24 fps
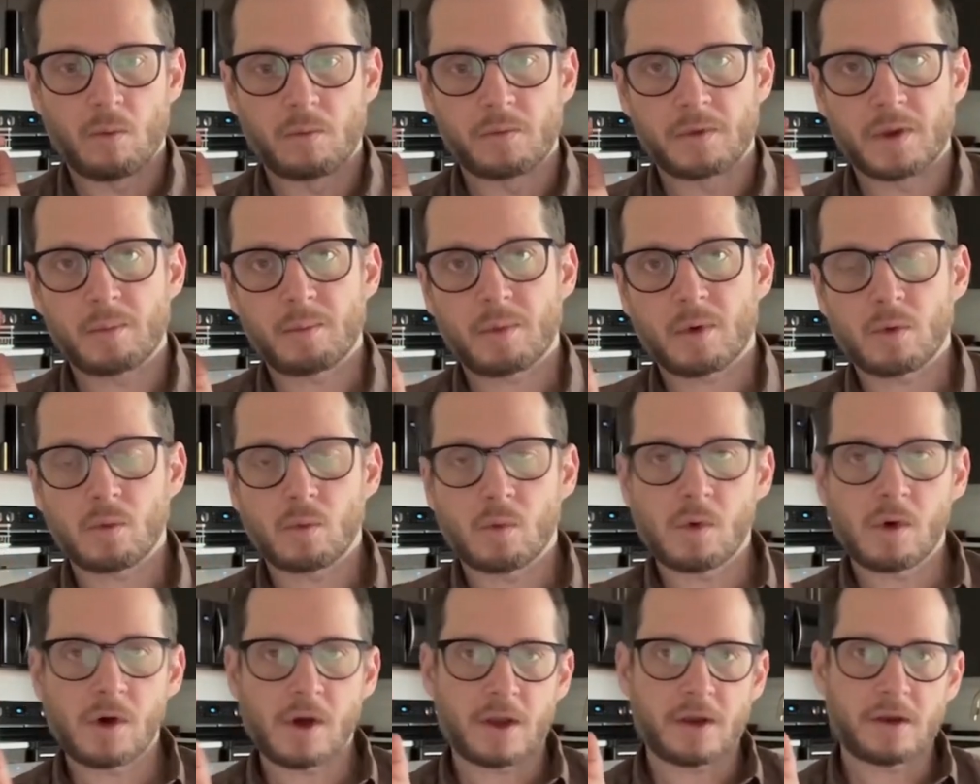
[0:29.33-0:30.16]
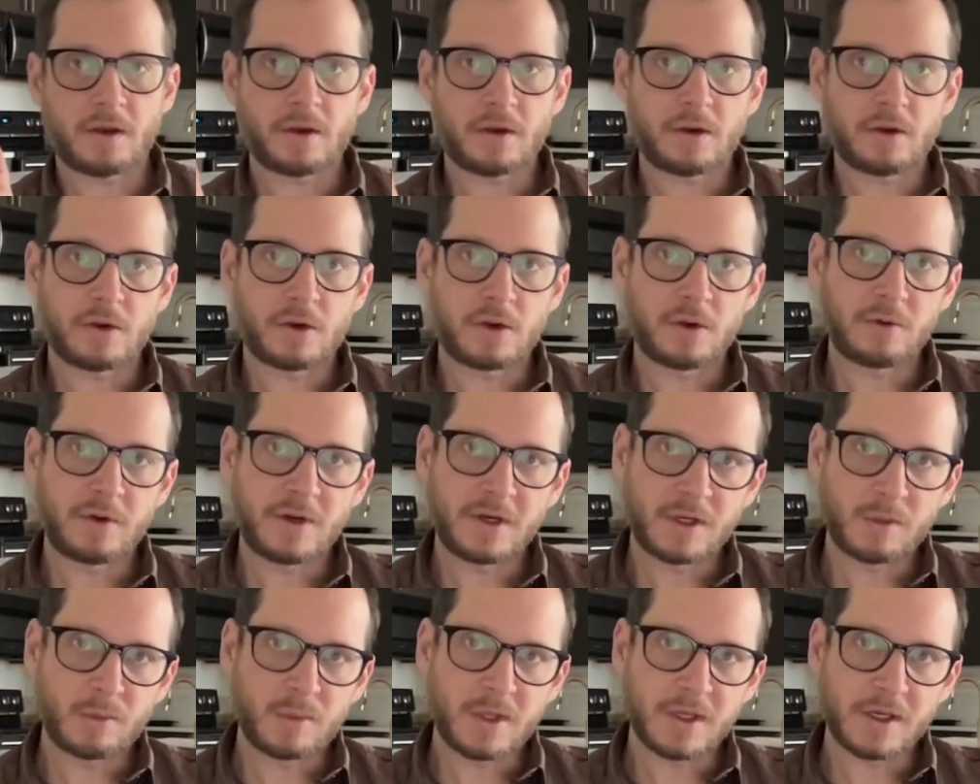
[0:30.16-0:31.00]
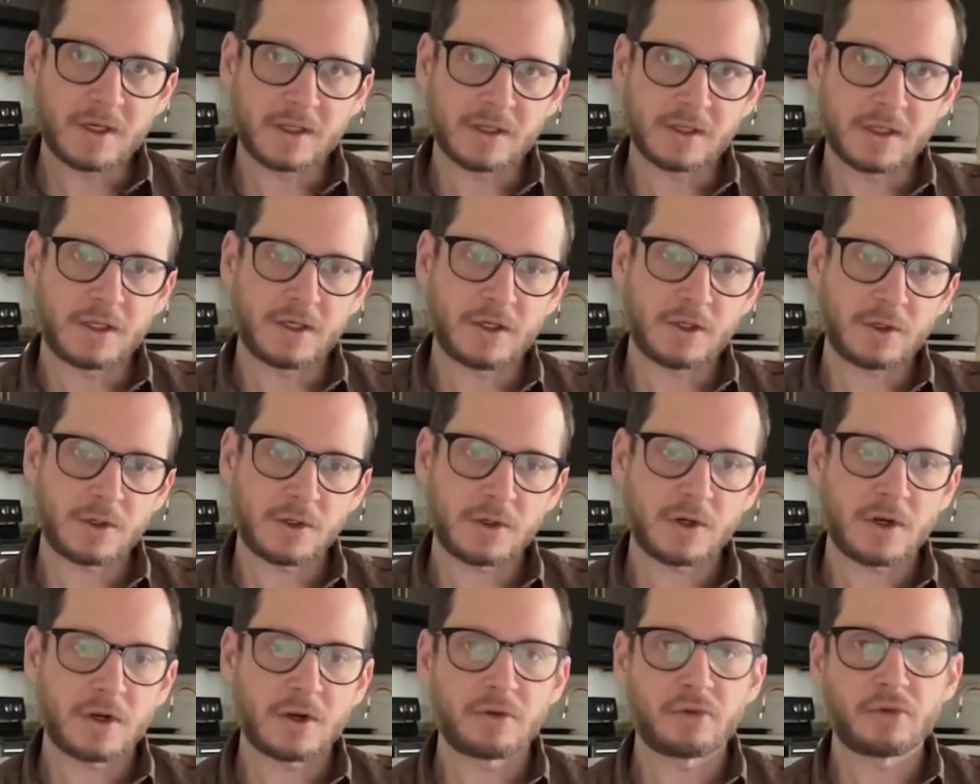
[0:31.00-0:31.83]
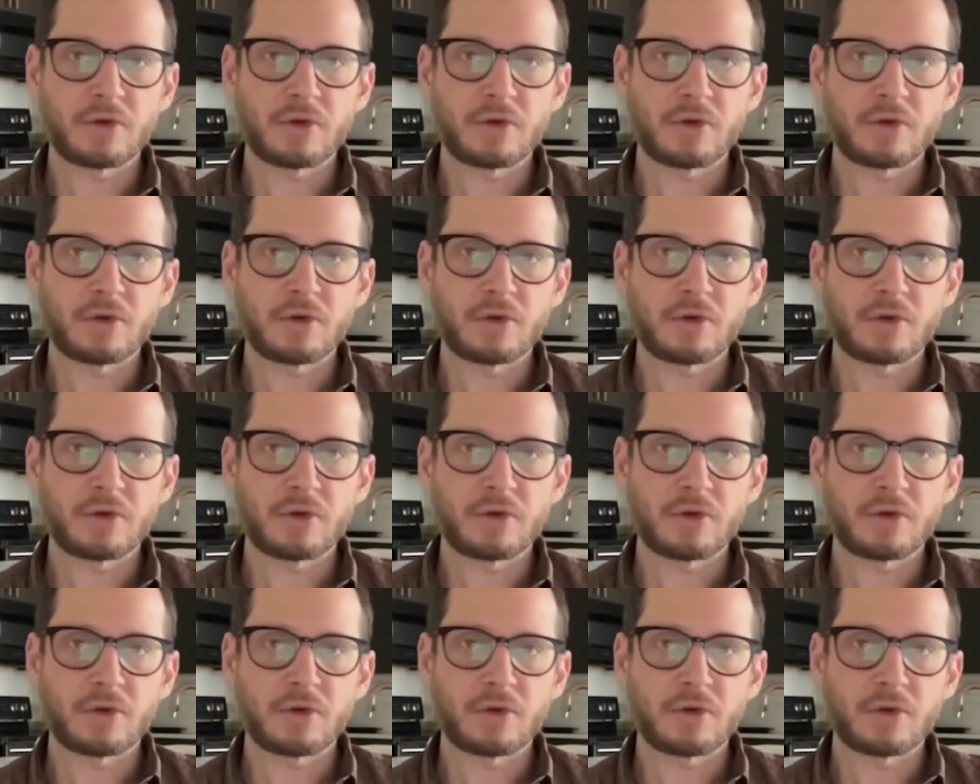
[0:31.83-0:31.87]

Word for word: Number one, you need to be clear.